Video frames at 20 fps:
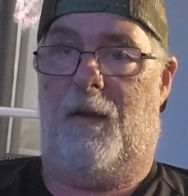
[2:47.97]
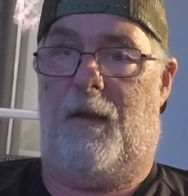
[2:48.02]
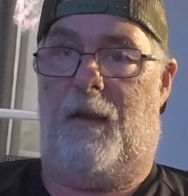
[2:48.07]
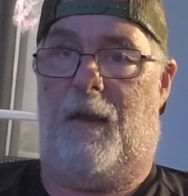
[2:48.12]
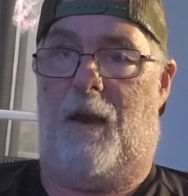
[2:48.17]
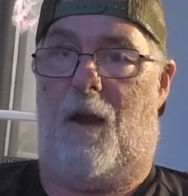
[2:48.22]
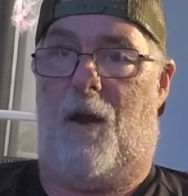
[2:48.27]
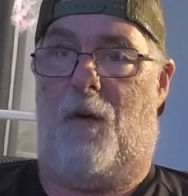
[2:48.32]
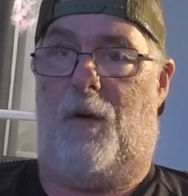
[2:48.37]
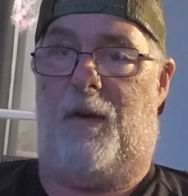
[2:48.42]

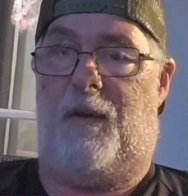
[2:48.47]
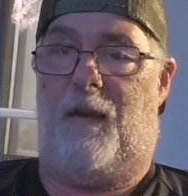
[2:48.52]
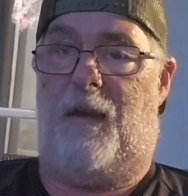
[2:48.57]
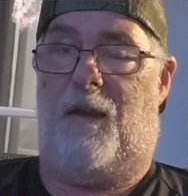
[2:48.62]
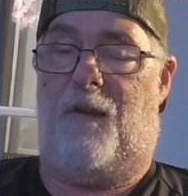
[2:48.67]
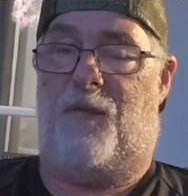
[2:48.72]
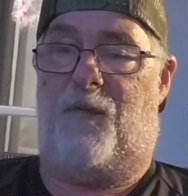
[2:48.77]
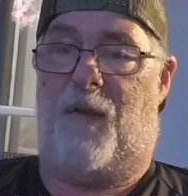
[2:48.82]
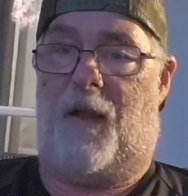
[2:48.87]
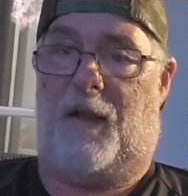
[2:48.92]
It
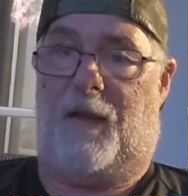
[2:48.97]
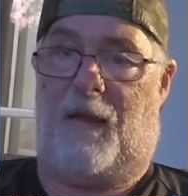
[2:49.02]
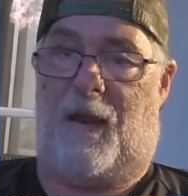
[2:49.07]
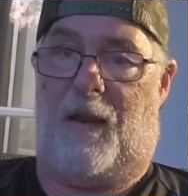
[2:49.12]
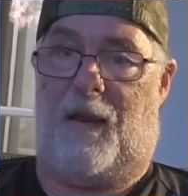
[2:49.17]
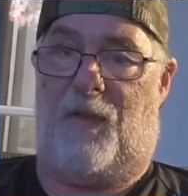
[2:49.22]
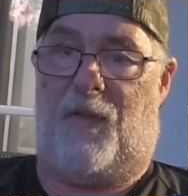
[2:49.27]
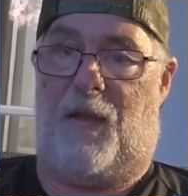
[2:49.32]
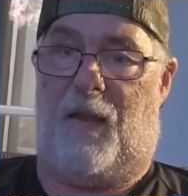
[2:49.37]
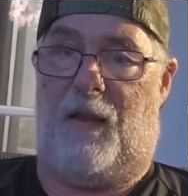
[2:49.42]
didn't affect
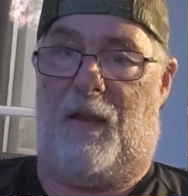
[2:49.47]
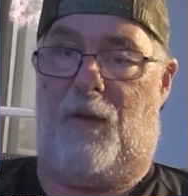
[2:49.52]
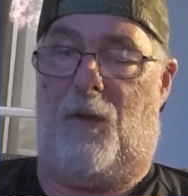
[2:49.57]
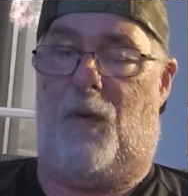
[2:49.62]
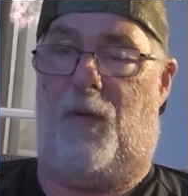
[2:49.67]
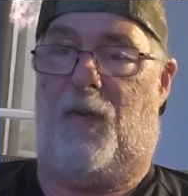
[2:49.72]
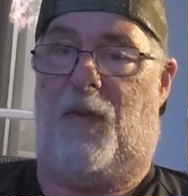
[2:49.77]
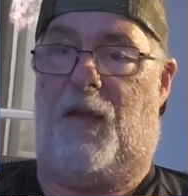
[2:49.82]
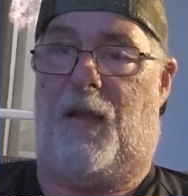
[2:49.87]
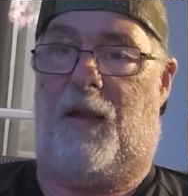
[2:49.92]
anything. The
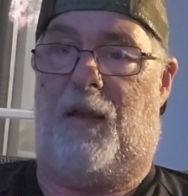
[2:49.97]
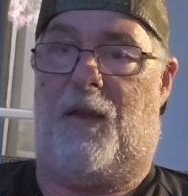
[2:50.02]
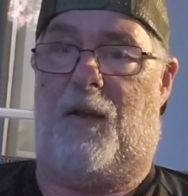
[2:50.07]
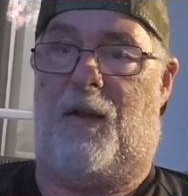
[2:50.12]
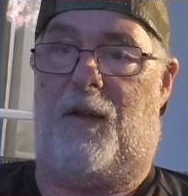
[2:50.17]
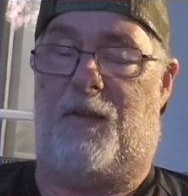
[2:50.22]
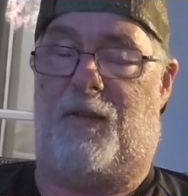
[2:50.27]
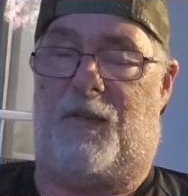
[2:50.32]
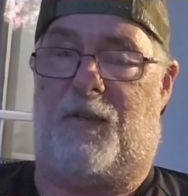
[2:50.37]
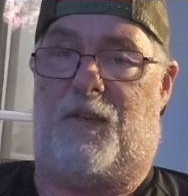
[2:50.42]
only thing it
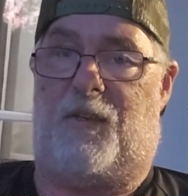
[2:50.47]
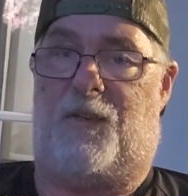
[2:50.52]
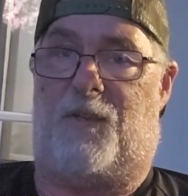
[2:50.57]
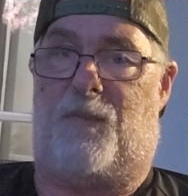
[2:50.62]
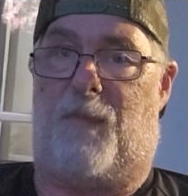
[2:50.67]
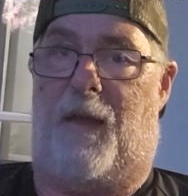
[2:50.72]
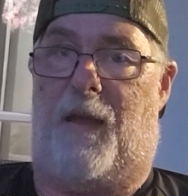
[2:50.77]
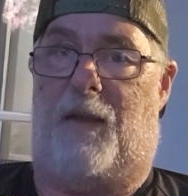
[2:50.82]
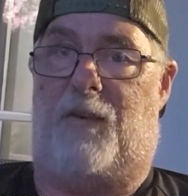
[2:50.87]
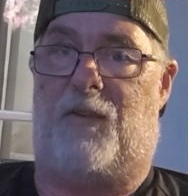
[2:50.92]
does, it
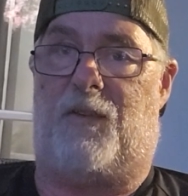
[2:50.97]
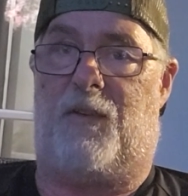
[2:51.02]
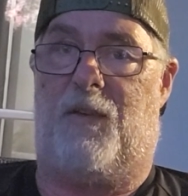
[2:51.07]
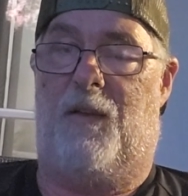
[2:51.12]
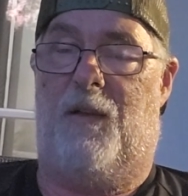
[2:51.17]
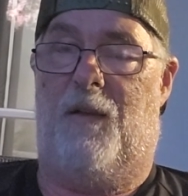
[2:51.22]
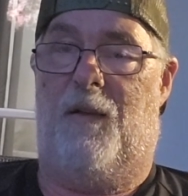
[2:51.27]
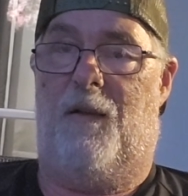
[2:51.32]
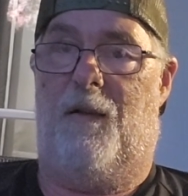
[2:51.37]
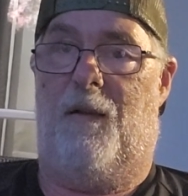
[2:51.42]
just makes,
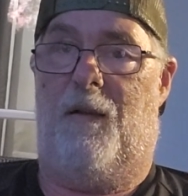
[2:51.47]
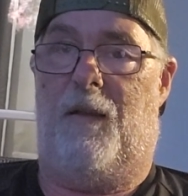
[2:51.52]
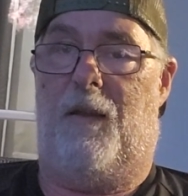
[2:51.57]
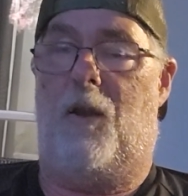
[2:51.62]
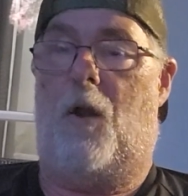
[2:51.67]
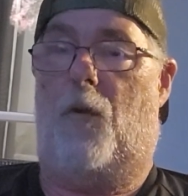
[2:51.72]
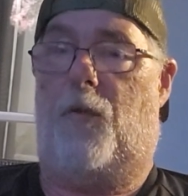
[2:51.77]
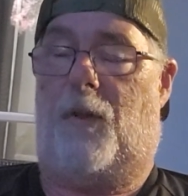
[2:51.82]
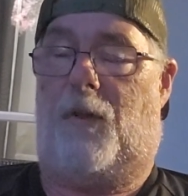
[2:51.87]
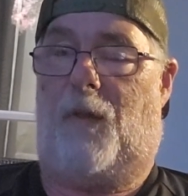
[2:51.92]
the
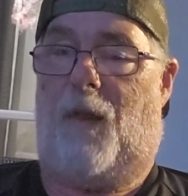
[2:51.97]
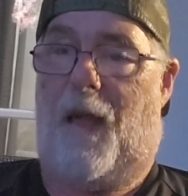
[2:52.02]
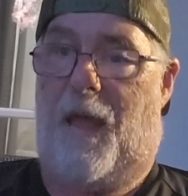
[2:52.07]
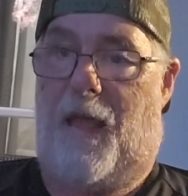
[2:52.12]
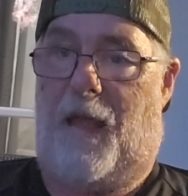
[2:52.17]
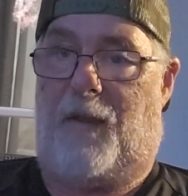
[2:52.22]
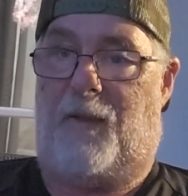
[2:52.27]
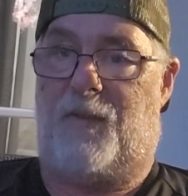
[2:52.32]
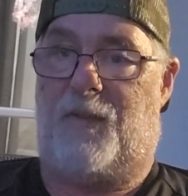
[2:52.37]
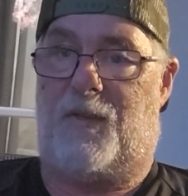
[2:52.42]

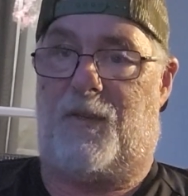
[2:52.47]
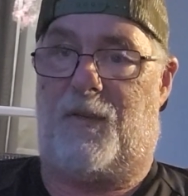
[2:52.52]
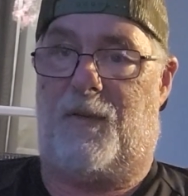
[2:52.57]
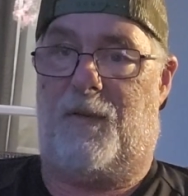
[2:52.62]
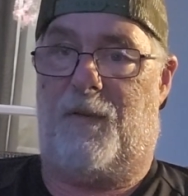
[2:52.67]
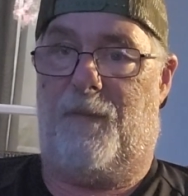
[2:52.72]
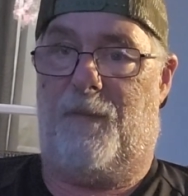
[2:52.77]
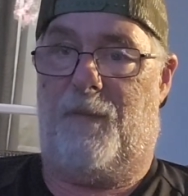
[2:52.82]
legs,